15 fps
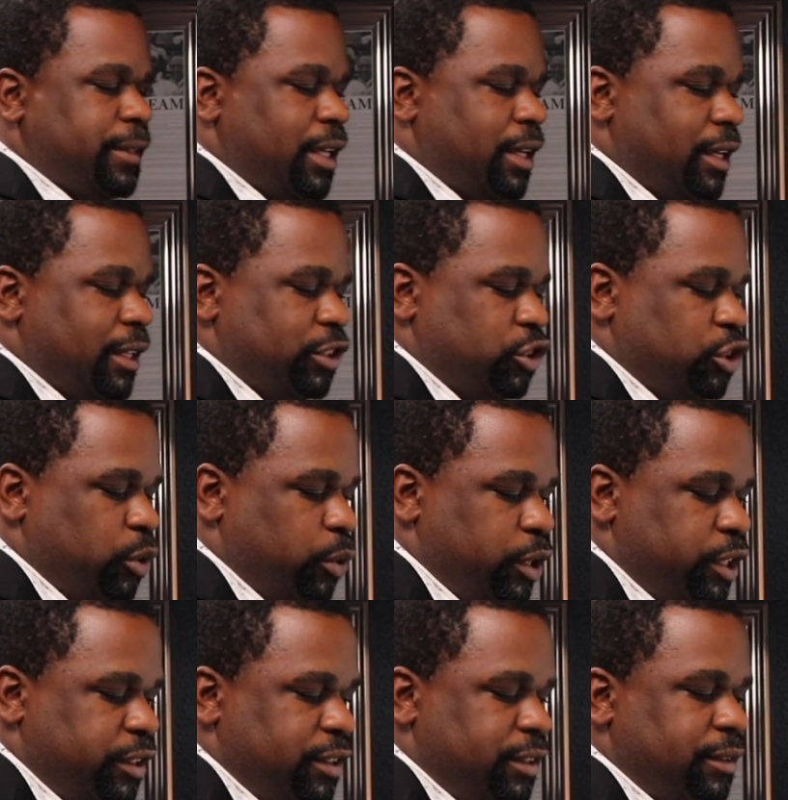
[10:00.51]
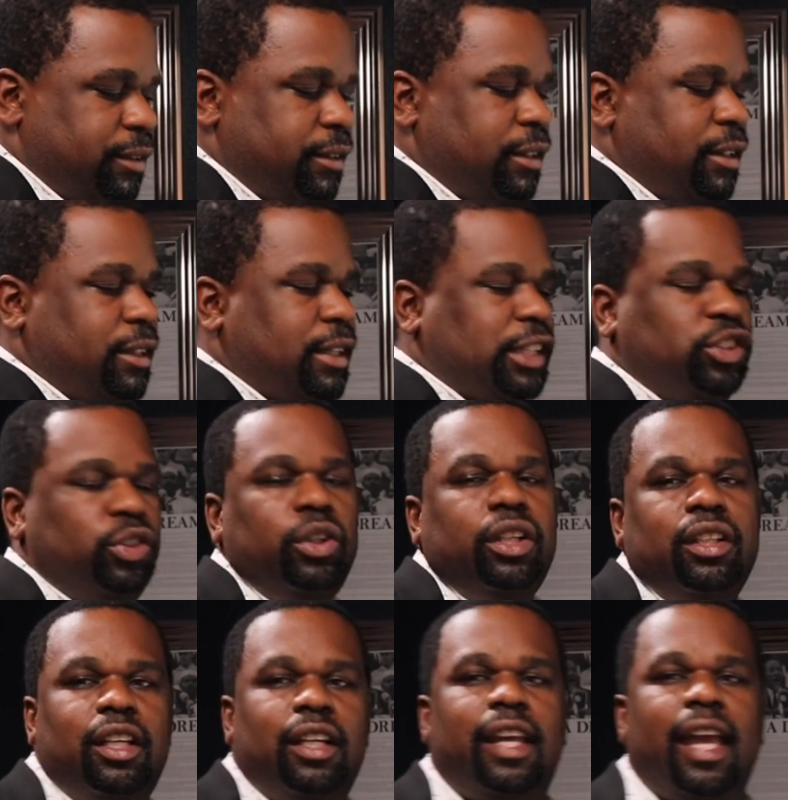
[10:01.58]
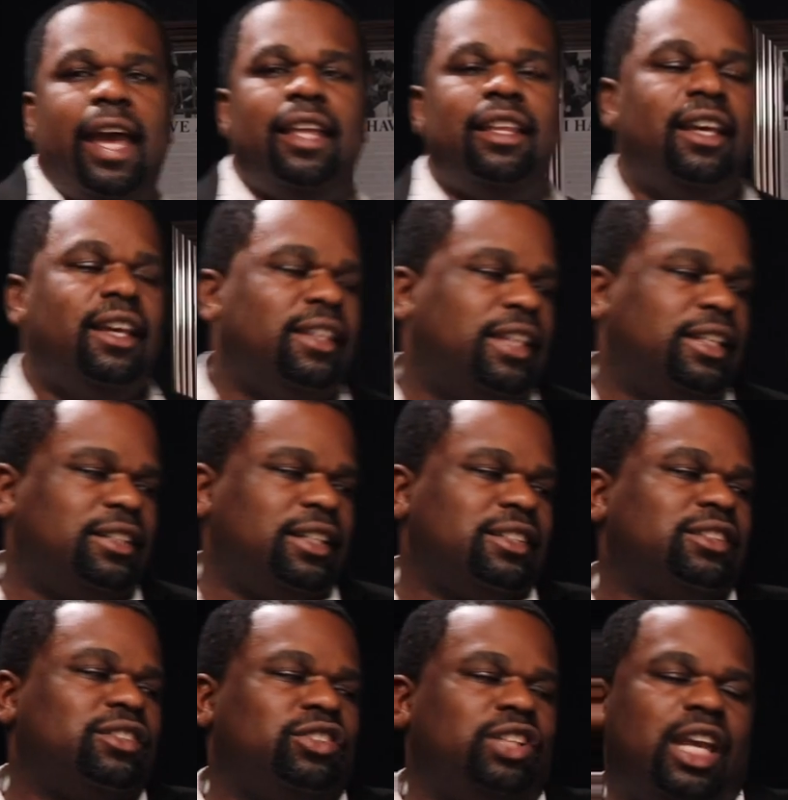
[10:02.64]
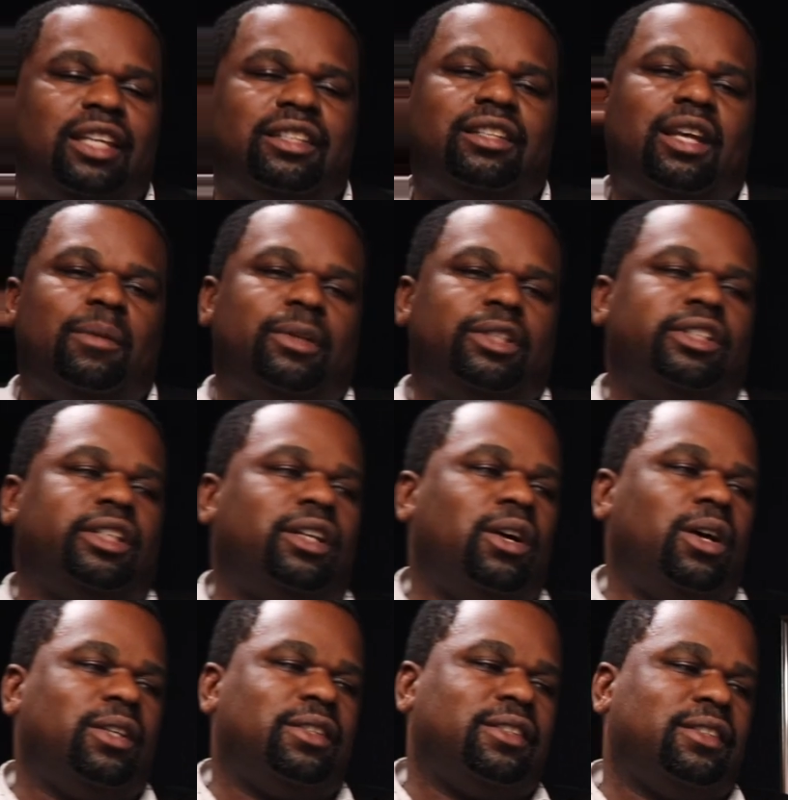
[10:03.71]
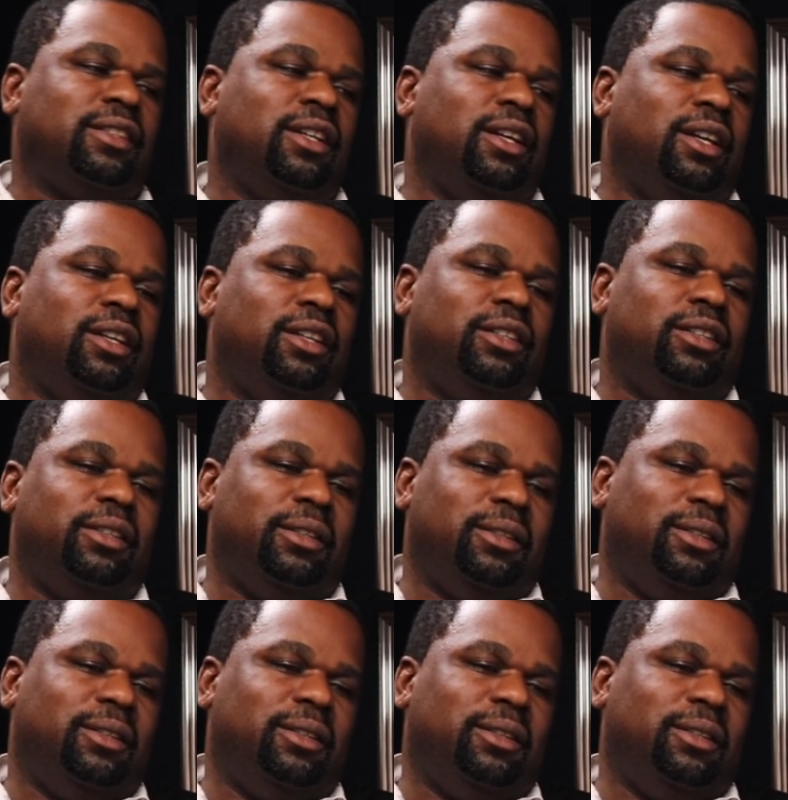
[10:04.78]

uh, insurance that you can look at that doesn't change how much it costs you,